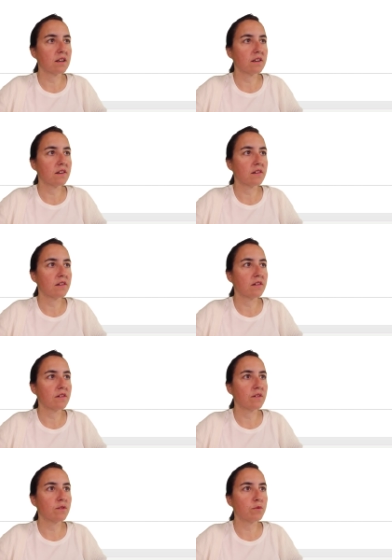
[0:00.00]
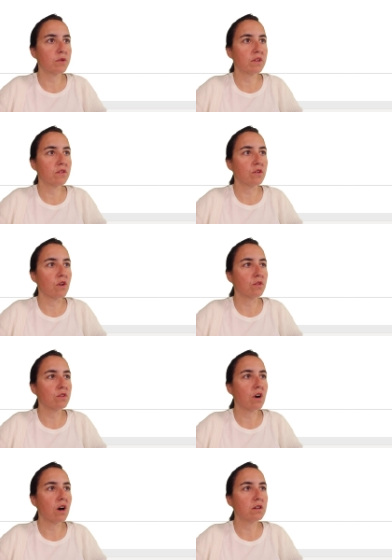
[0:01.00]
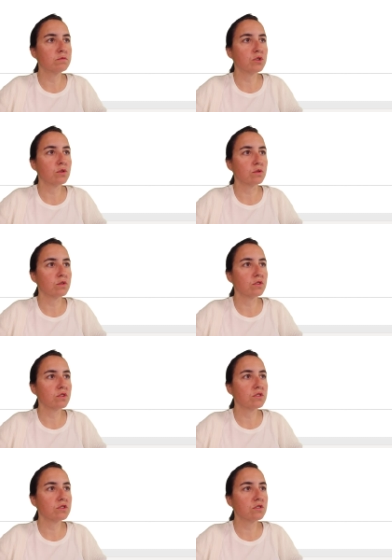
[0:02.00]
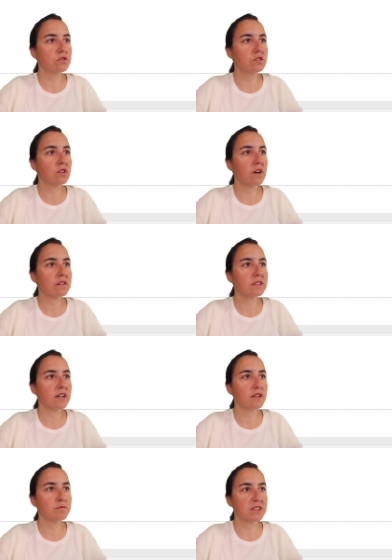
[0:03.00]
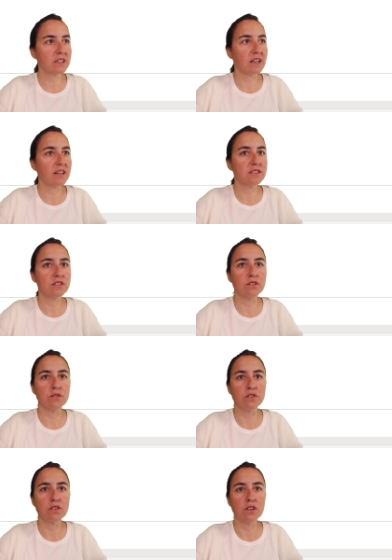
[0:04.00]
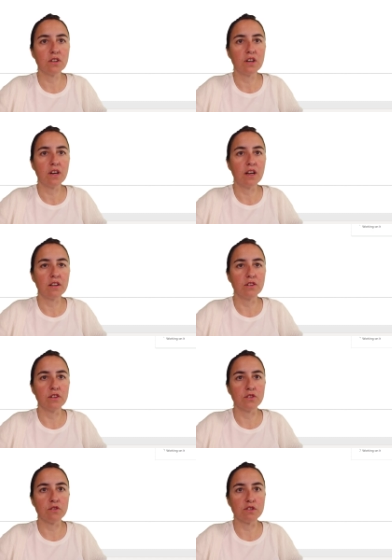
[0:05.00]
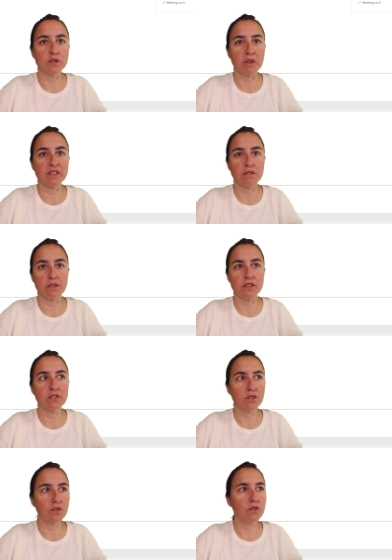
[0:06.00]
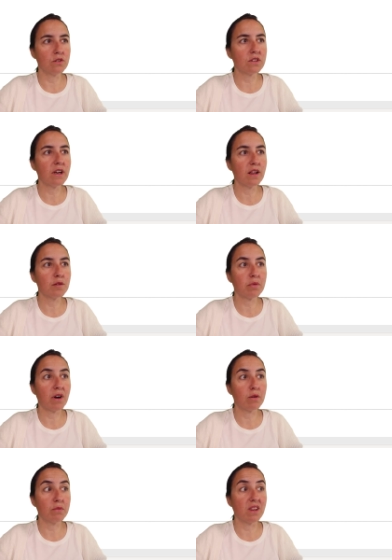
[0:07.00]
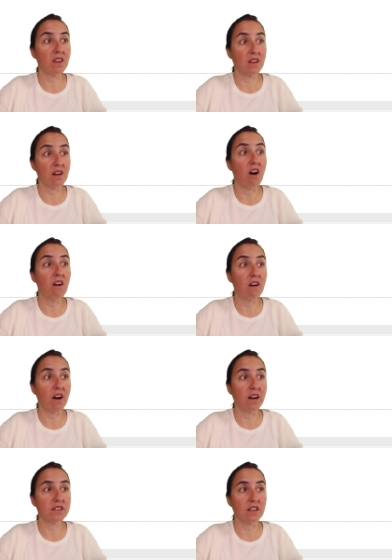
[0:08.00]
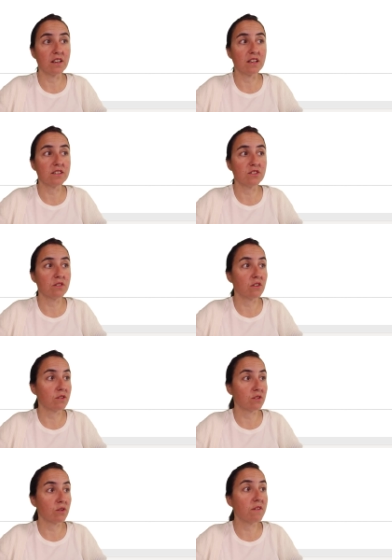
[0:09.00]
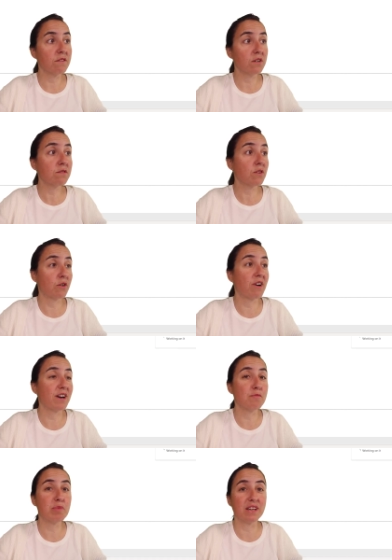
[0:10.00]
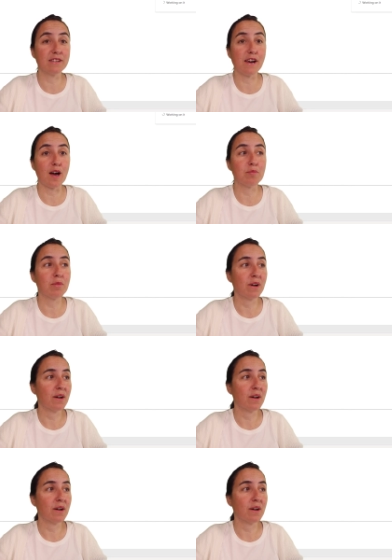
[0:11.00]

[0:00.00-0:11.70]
uh, where do you go? Column tools. It's good to ta tag them as latitude and longitude respectively. So you tell Power B I that they are actually latitude and longitude, even if you already picked it up.